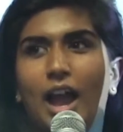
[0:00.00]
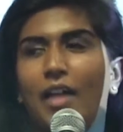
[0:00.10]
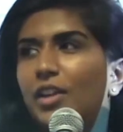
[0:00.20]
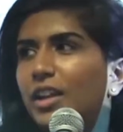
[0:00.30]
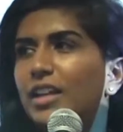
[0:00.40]

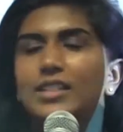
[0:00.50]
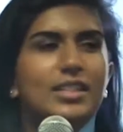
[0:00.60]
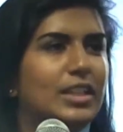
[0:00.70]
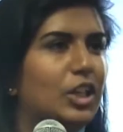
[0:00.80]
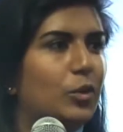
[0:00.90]
And then
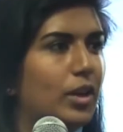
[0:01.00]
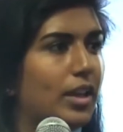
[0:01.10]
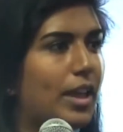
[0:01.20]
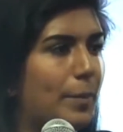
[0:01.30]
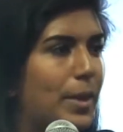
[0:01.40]
instantly you got
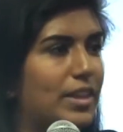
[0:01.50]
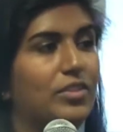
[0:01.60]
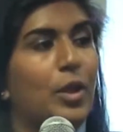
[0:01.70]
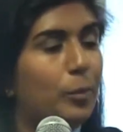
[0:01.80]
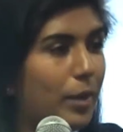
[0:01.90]
a campaign that
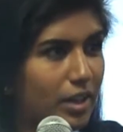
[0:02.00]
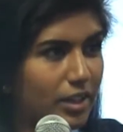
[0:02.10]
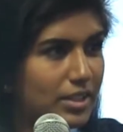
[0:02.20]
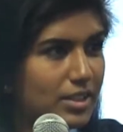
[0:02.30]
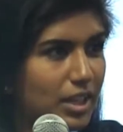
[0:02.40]
they were
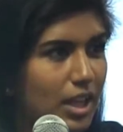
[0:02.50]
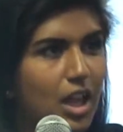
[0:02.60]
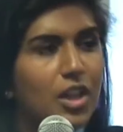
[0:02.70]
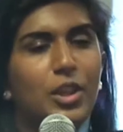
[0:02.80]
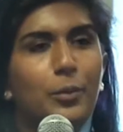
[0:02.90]
behind,
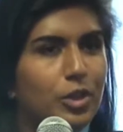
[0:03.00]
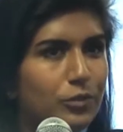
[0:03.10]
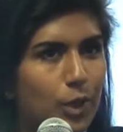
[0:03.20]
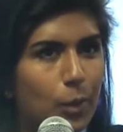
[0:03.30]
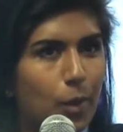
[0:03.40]
they were going to
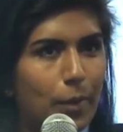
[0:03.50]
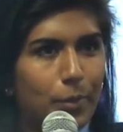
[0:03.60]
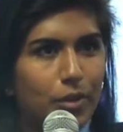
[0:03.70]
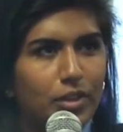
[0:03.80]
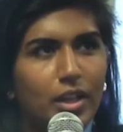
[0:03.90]
follow up
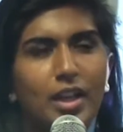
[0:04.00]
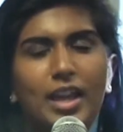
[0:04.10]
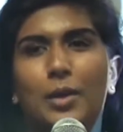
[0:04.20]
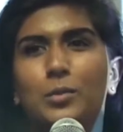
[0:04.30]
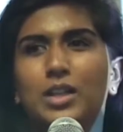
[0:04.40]
on.
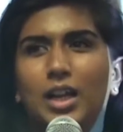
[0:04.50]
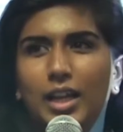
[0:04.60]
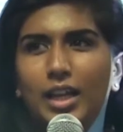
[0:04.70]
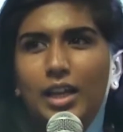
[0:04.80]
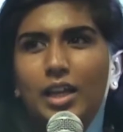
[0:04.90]
It was
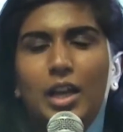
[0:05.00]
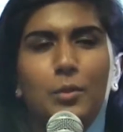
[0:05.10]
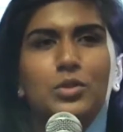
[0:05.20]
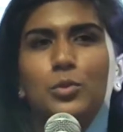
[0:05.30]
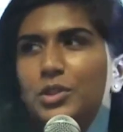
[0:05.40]
clear, it
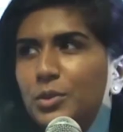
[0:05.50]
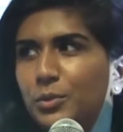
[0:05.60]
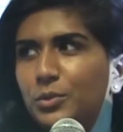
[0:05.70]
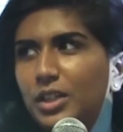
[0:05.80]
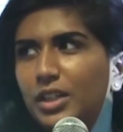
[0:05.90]
was talking to our
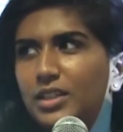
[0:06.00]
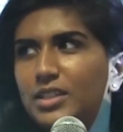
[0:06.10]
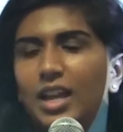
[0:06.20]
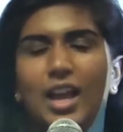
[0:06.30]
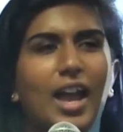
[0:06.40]

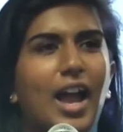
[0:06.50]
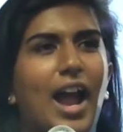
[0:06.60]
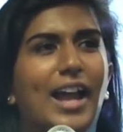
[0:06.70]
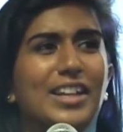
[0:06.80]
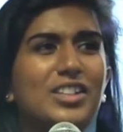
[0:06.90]
audience,
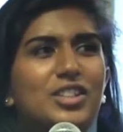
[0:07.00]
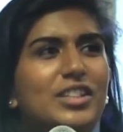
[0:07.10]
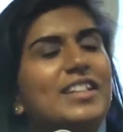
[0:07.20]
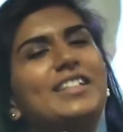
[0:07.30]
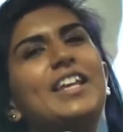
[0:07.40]
and it didn't